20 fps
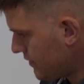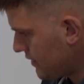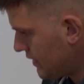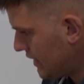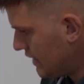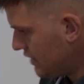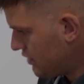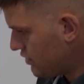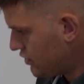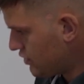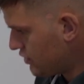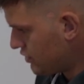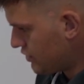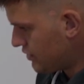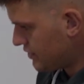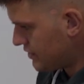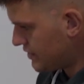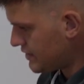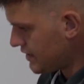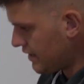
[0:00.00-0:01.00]

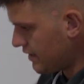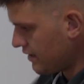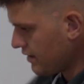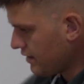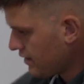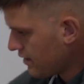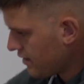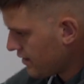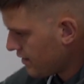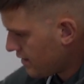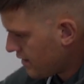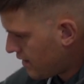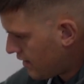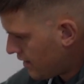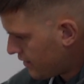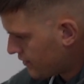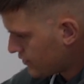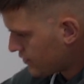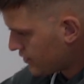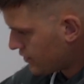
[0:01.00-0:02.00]
kitchen sink
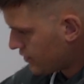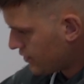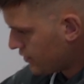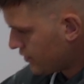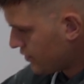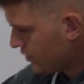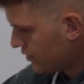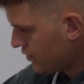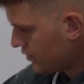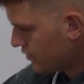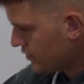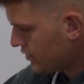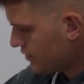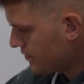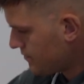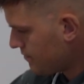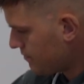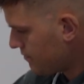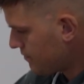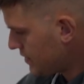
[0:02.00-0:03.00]
to the
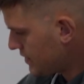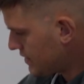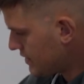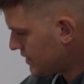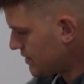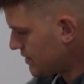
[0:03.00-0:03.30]
piece of